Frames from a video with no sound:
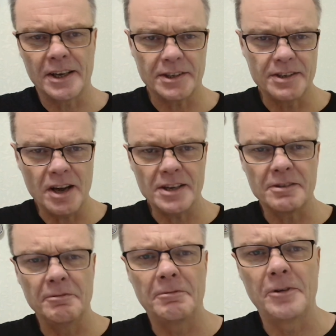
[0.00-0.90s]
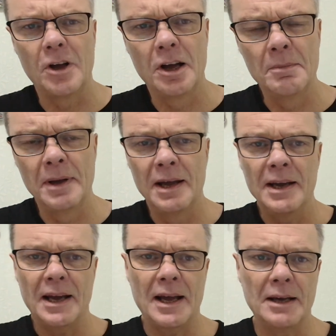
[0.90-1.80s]
It's nice and firm.
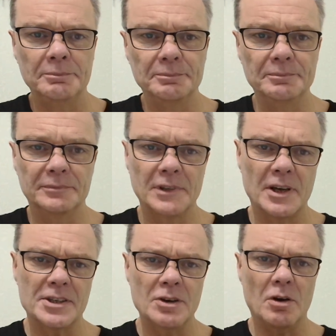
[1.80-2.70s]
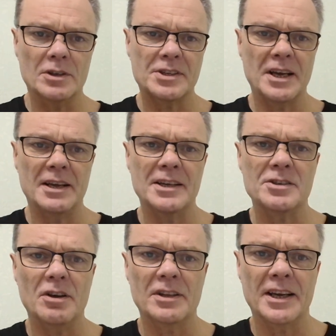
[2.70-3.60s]
It's not
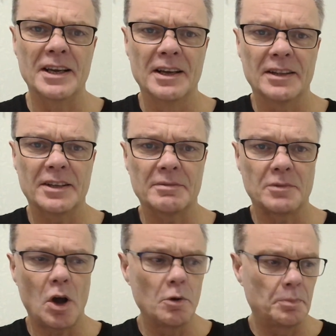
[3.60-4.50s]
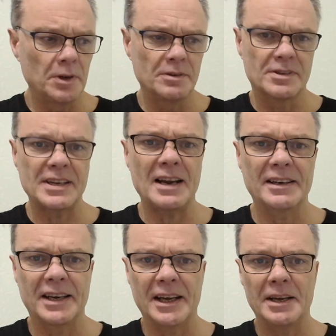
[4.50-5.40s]
the open
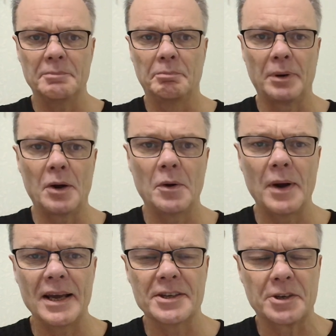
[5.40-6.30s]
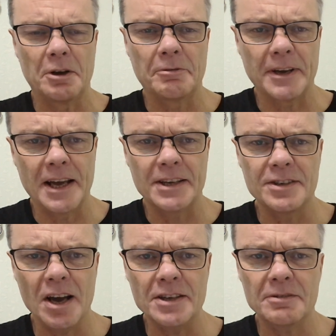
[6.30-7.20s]
sandy blow away stuff. It's
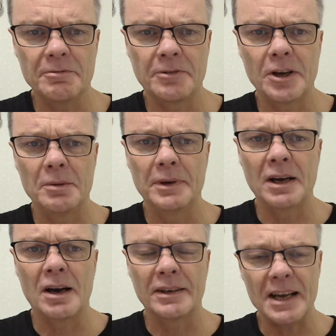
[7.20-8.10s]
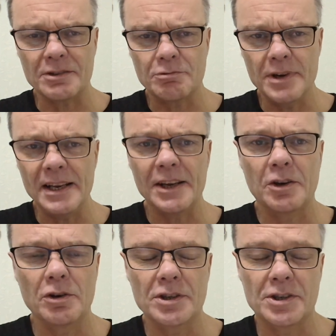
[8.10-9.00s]
nice and firm and hard. That's really
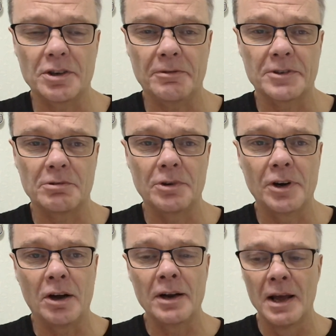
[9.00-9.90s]
good stuff to run on.